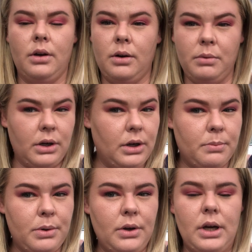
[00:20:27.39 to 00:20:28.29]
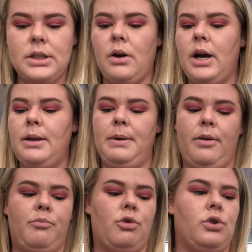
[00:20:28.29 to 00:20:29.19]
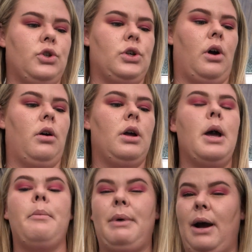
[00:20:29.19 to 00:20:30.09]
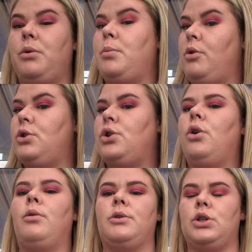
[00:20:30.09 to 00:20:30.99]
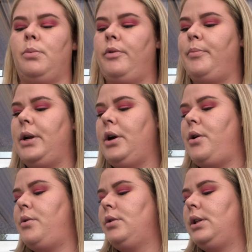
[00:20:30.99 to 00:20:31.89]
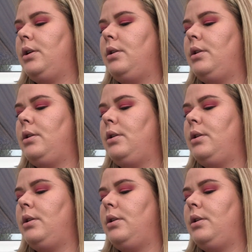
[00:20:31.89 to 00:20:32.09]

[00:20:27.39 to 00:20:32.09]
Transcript: I'm gonna put a tiny bit of bronzer, powder bronzer, on top of my nose.